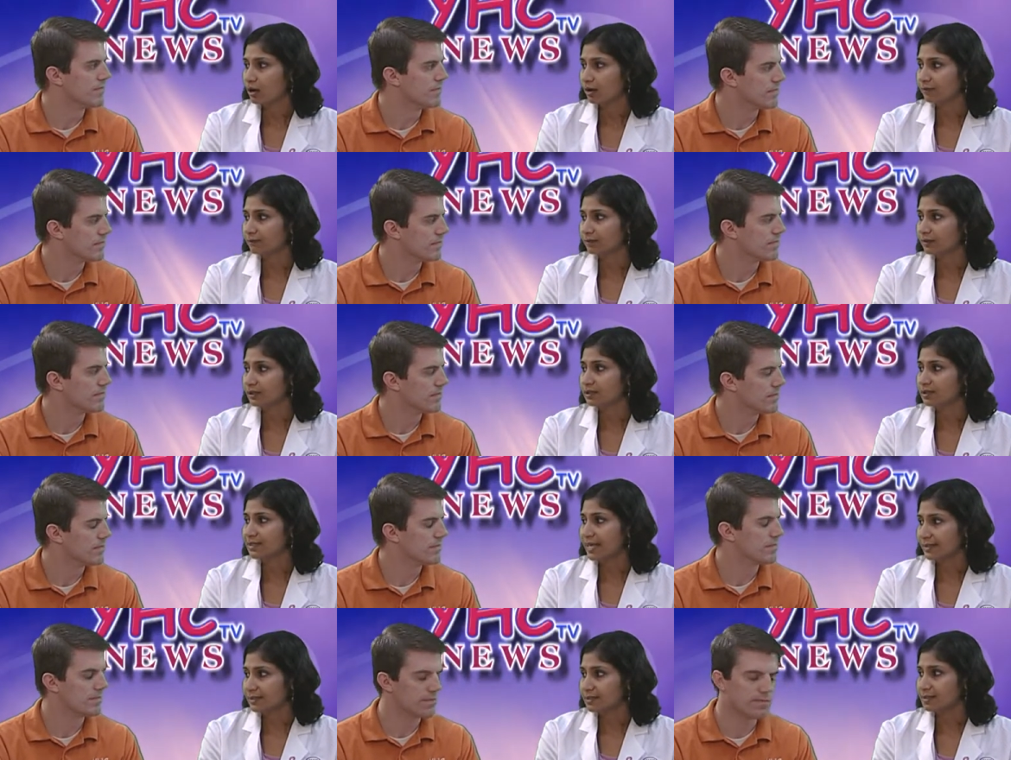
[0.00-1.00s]
Speaker 1: of uh,
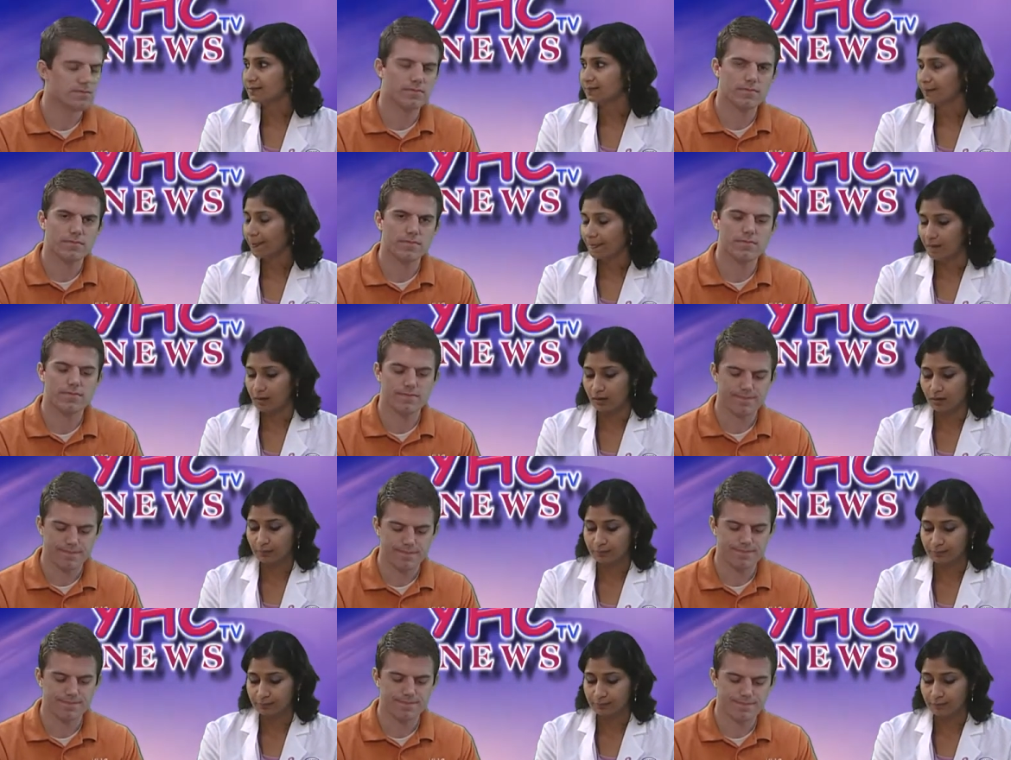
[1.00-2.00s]
deaths
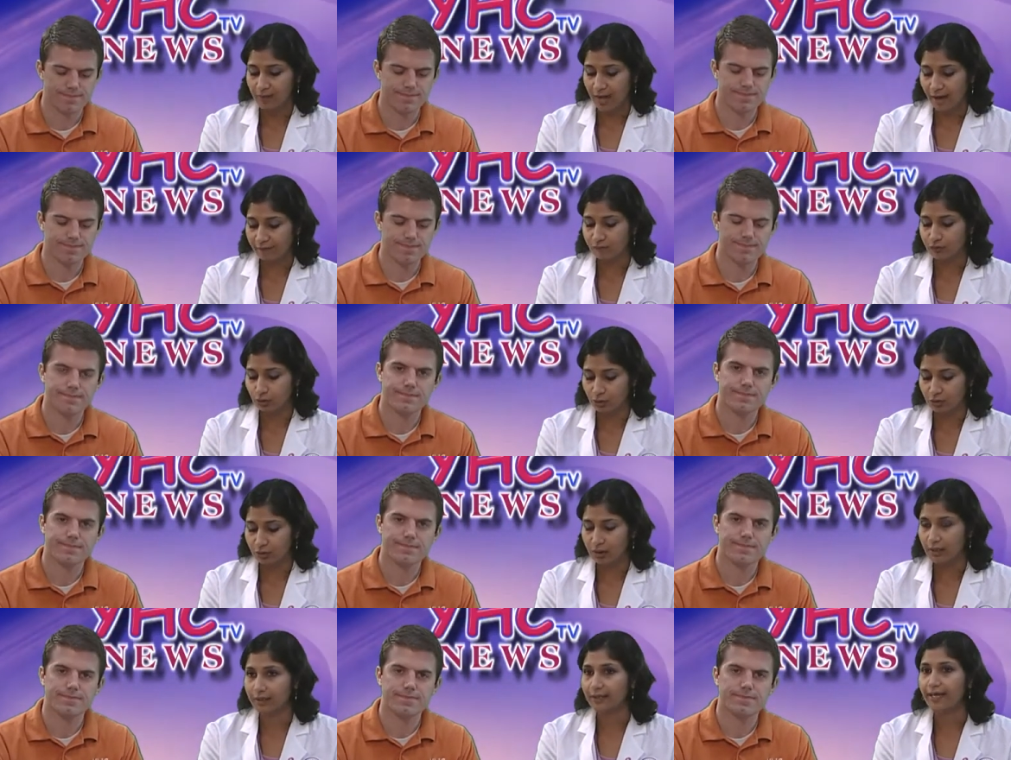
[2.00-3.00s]
um, after
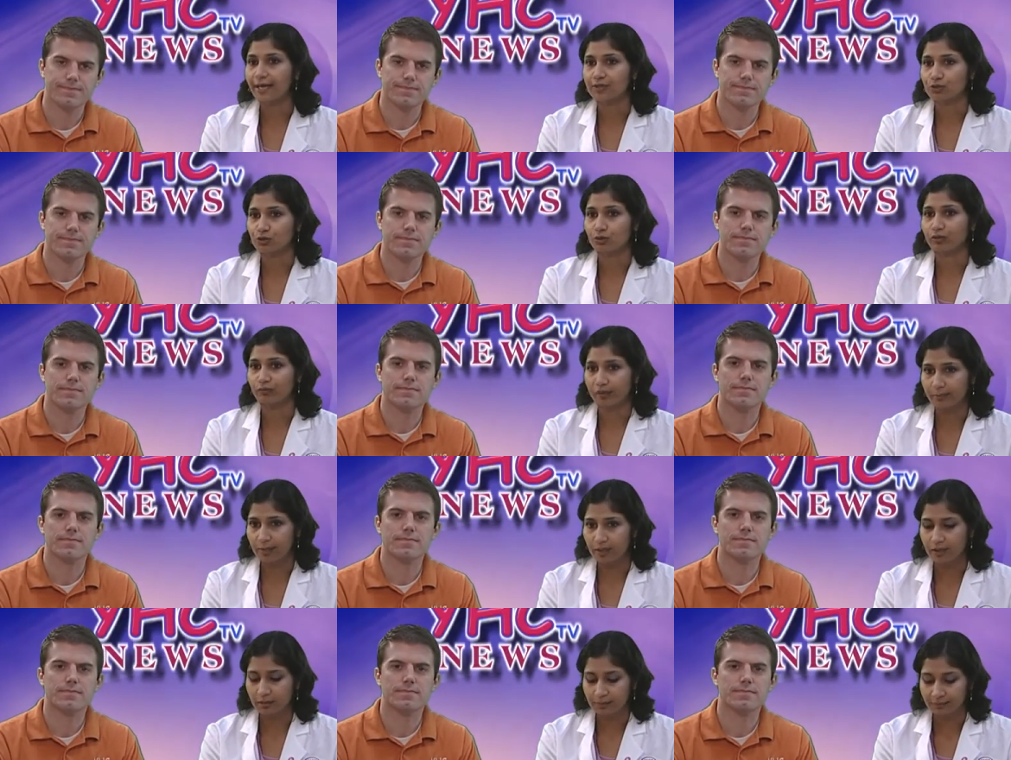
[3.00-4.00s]
the lung cancer in
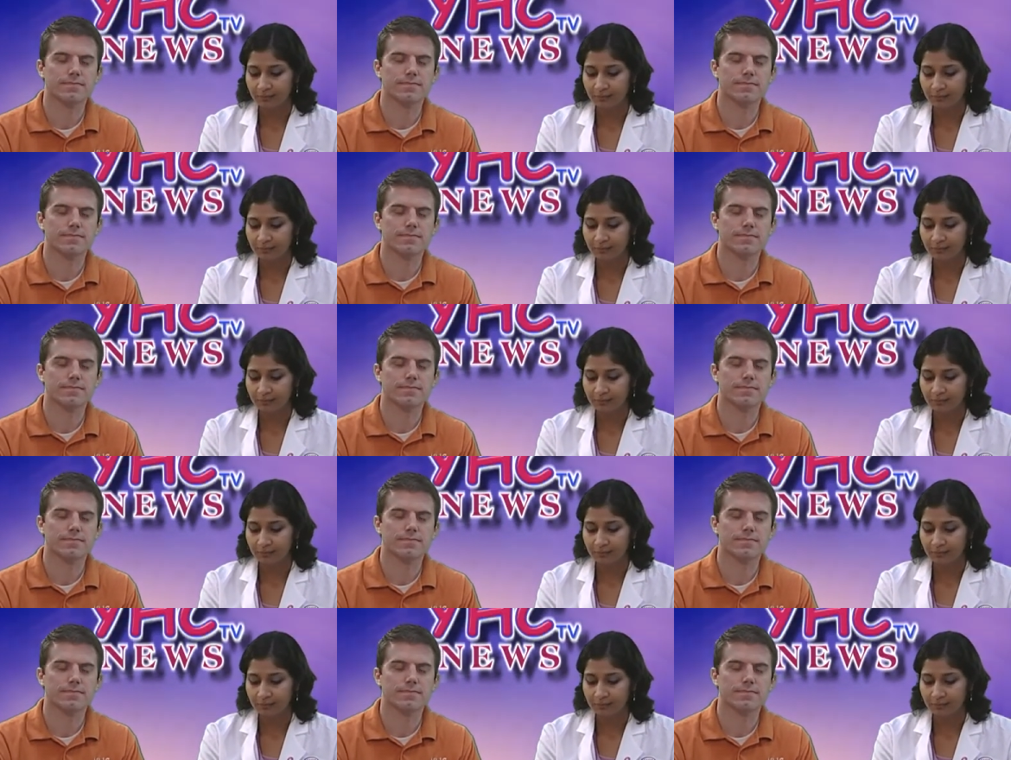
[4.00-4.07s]
women.